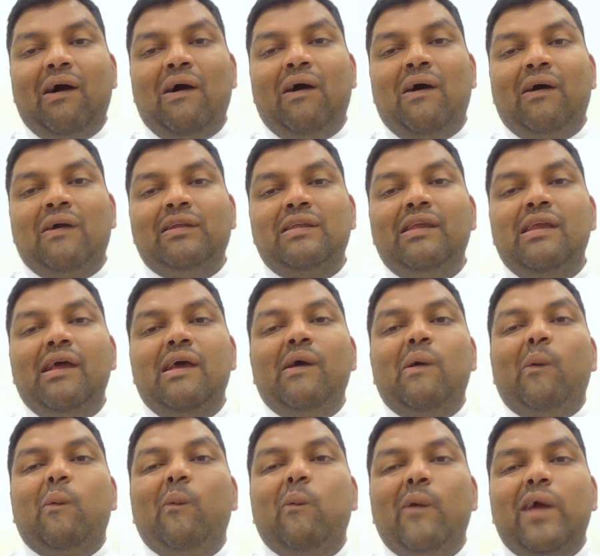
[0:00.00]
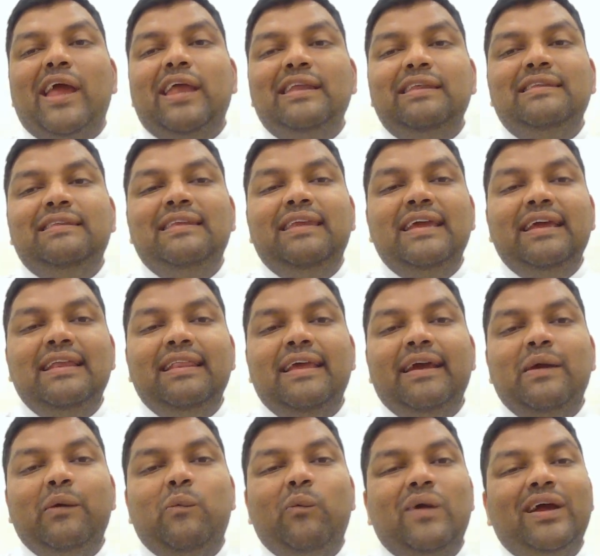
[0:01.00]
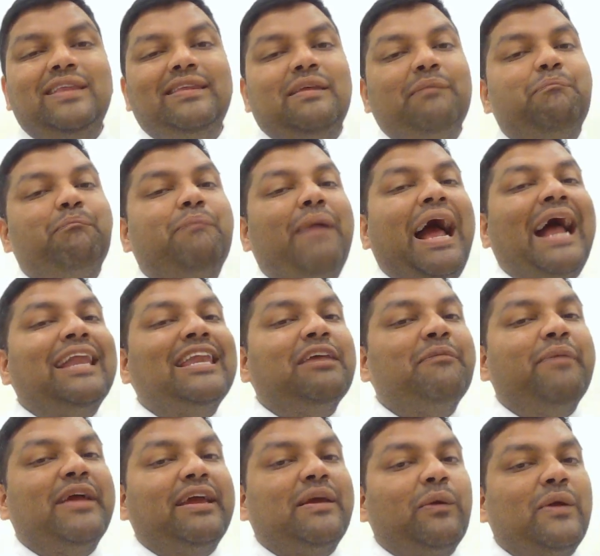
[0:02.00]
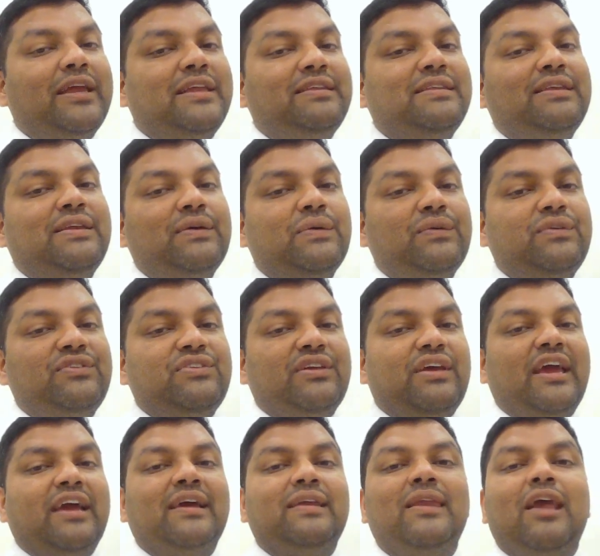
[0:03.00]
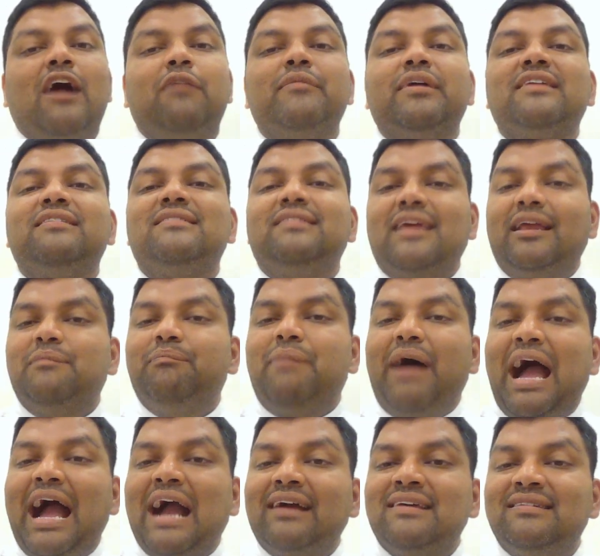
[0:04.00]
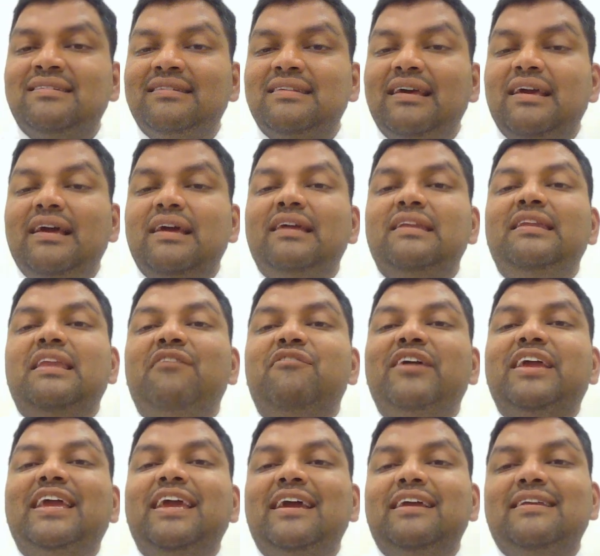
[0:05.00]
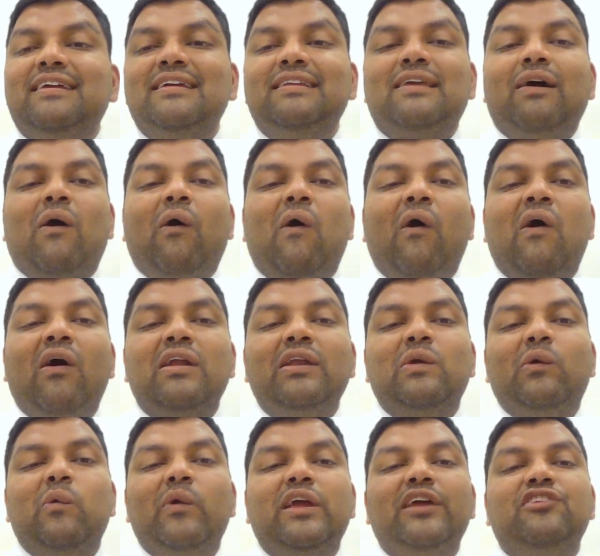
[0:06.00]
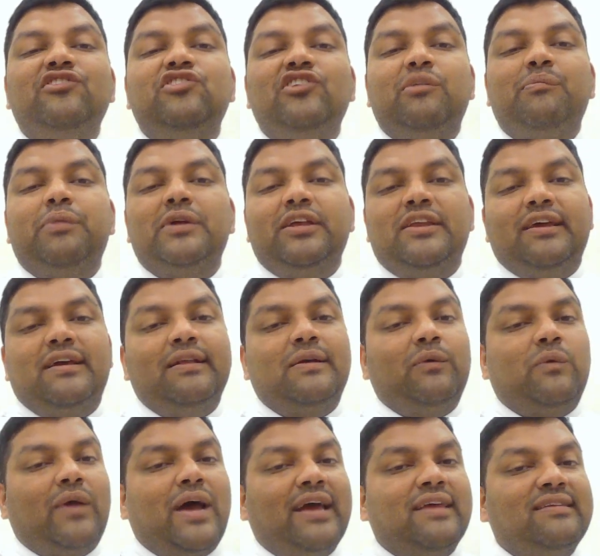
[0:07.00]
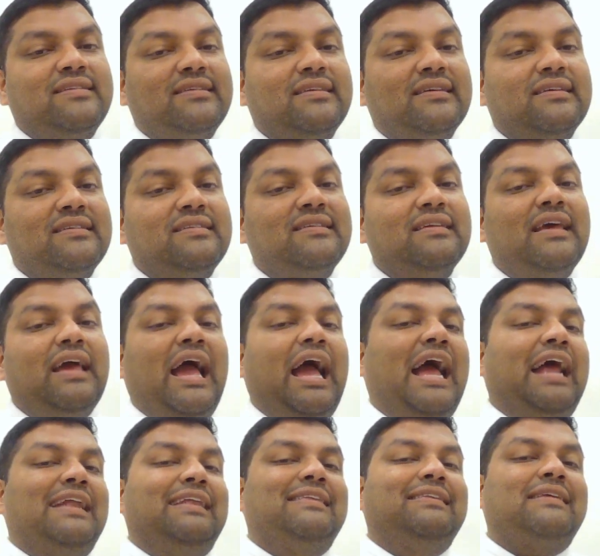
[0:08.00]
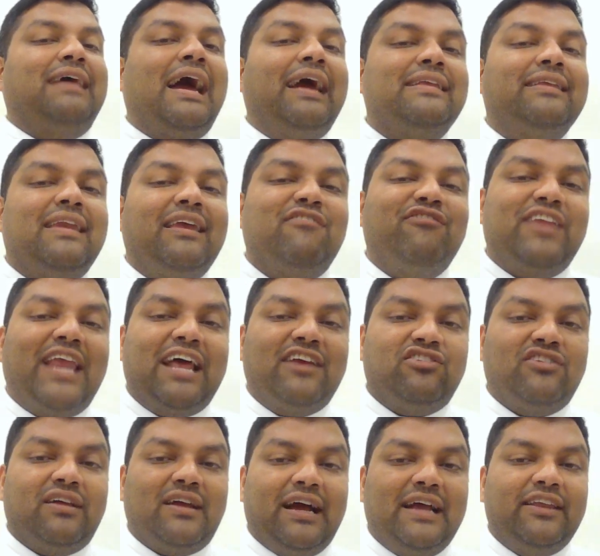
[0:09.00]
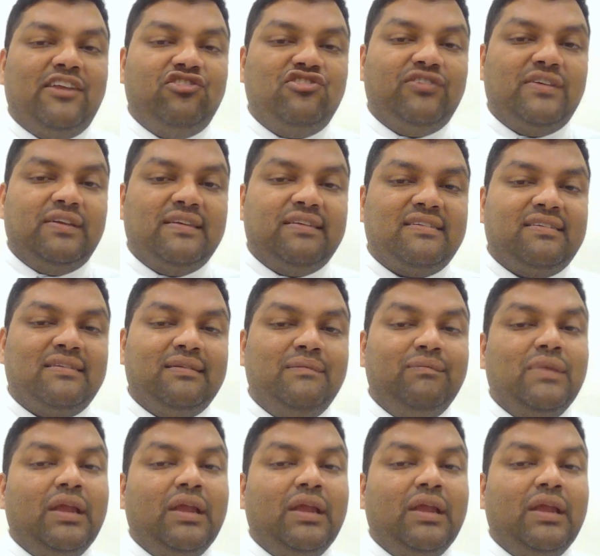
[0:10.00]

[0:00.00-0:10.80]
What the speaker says: on when dealing with the pandemic-induced economic setbacks, navigating the ongoing geopolitical crisis, and tightening financial conditions.